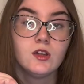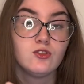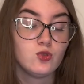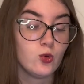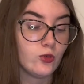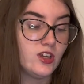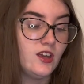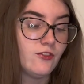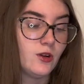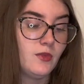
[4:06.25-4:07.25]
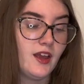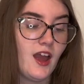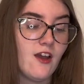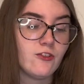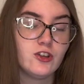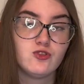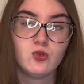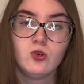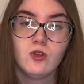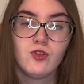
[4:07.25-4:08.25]
jewelry from like Evry
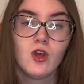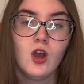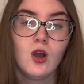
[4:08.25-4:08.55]
Jewels,